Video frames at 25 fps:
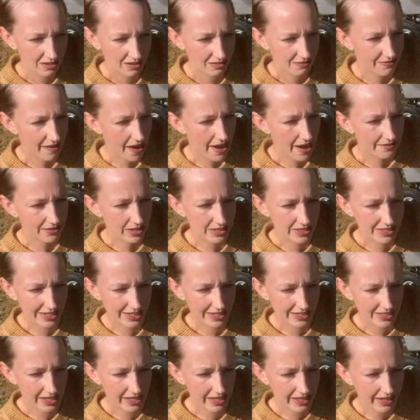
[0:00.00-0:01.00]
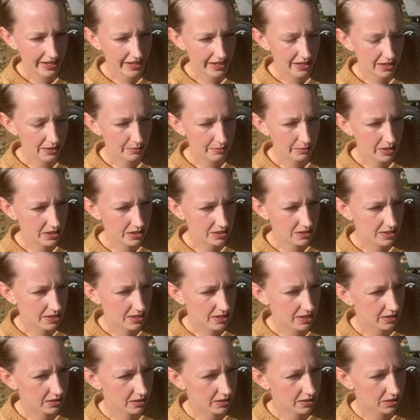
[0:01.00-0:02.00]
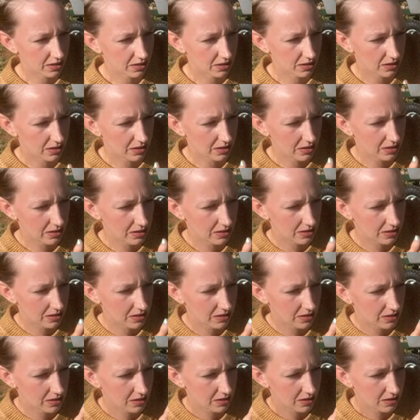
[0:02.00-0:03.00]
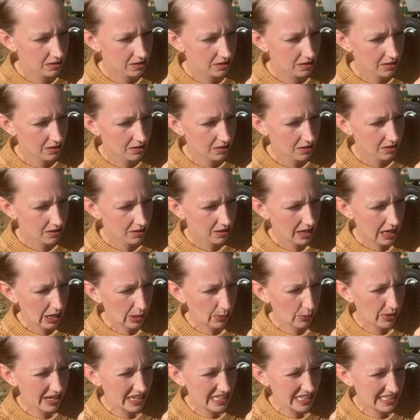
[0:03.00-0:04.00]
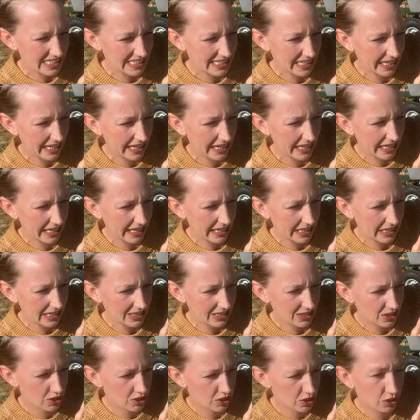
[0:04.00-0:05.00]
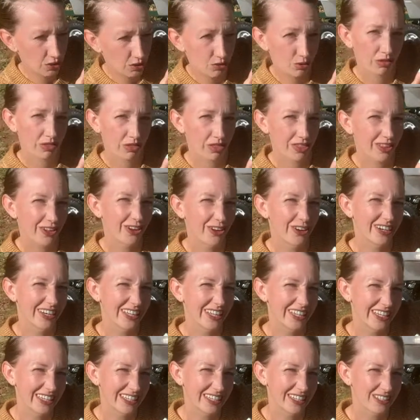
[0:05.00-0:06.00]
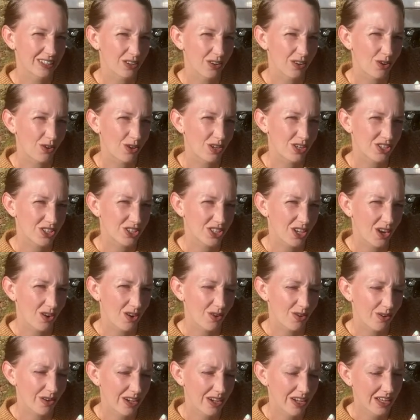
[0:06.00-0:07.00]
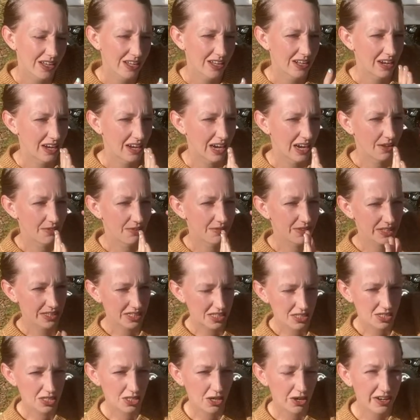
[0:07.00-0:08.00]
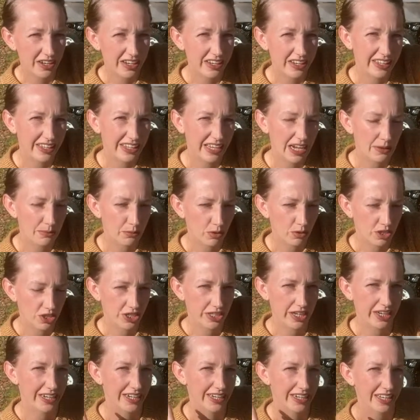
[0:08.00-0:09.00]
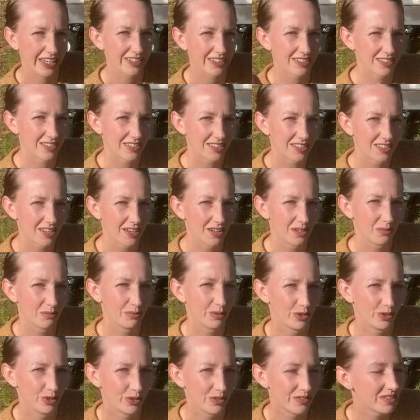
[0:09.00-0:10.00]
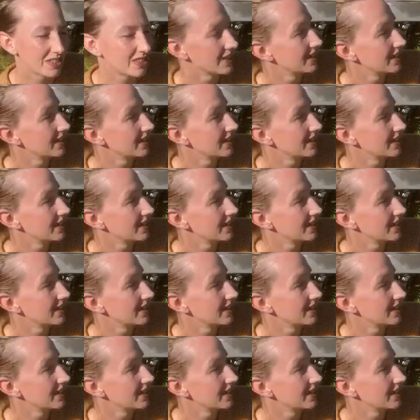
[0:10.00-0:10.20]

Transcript: 5 or 6 a.m. until I want to say 2:30 or so. This is starting to get more shaded as the sun moves,